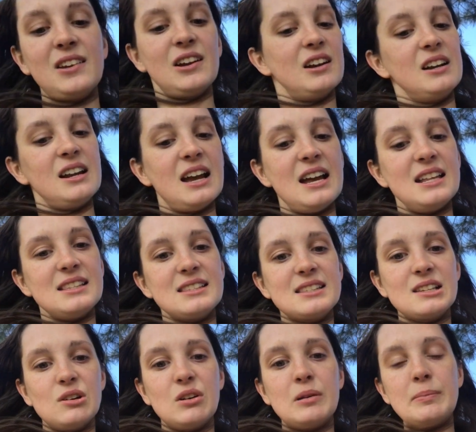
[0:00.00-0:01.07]
or nuts
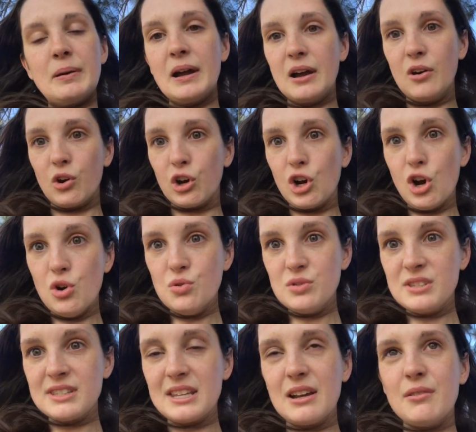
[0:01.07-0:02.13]
or
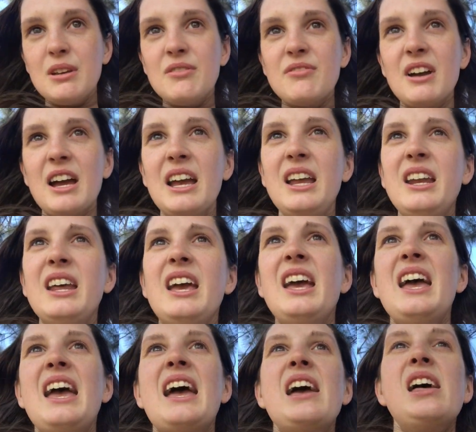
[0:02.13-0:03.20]
cones that we find,
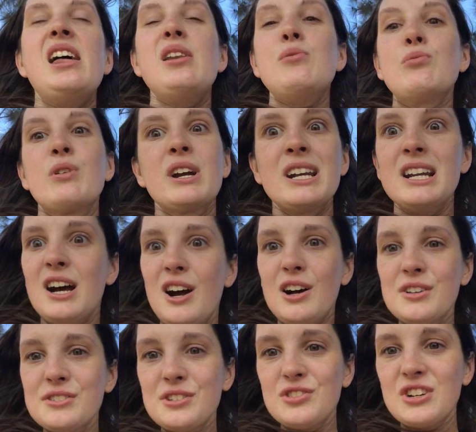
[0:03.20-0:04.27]
and we're going to
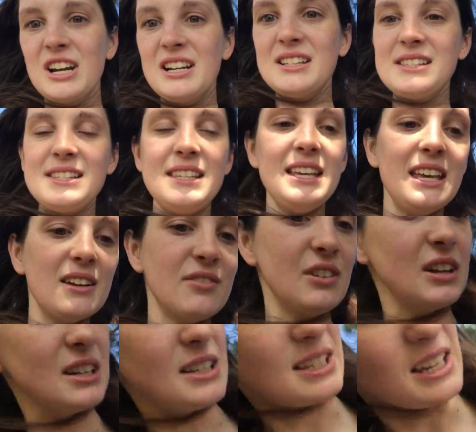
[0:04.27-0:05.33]
also try to see if
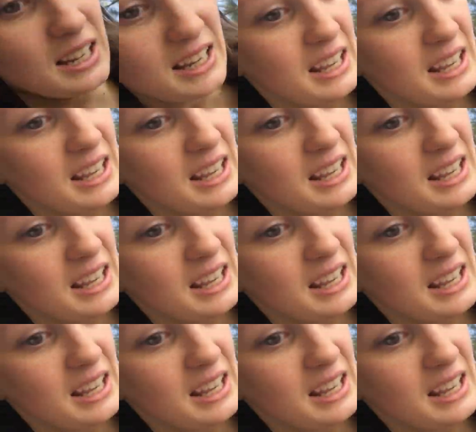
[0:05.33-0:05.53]
there's